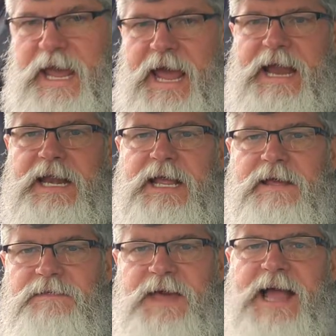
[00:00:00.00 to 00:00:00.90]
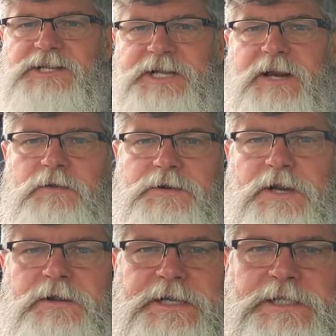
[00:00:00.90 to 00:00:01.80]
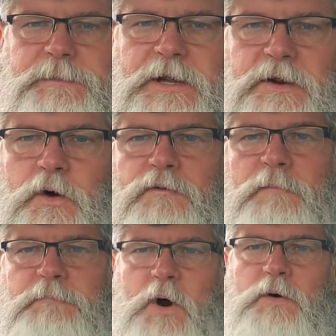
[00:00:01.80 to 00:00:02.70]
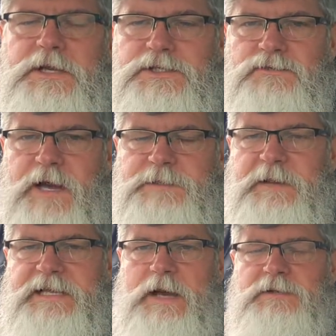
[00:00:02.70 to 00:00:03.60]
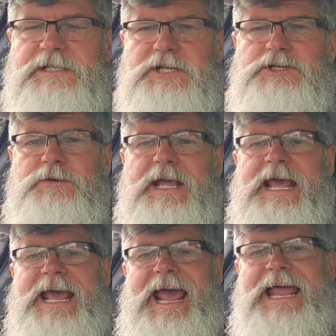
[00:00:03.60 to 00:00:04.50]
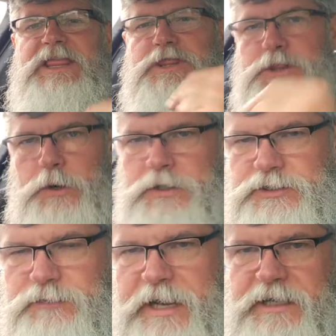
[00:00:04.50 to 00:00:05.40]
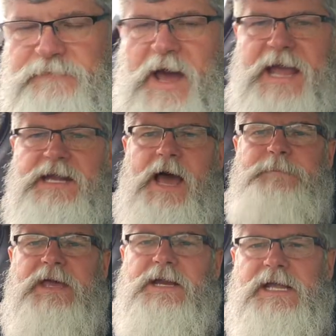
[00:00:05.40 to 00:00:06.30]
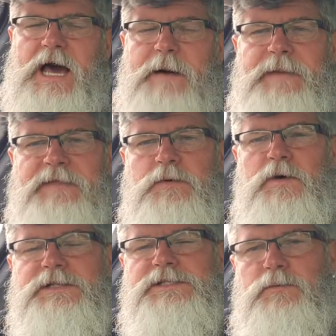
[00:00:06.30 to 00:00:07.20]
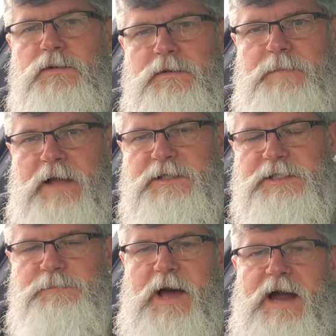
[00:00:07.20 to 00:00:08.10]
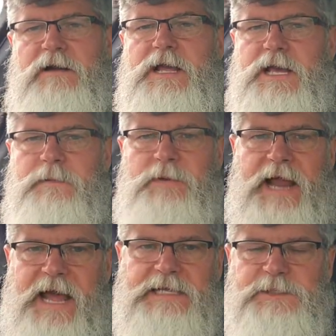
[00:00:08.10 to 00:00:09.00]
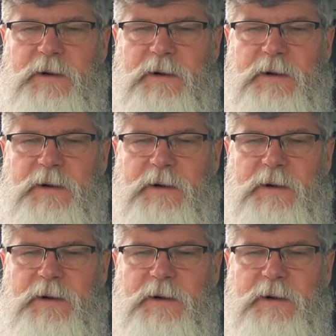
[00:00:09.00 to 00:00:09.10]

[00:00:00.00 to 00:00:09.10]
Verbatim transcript: And that channel nearly disappeared over bogus strikes because I was issued a third strike. And if I had not begun to combat the ones that were about to expire, but hadn't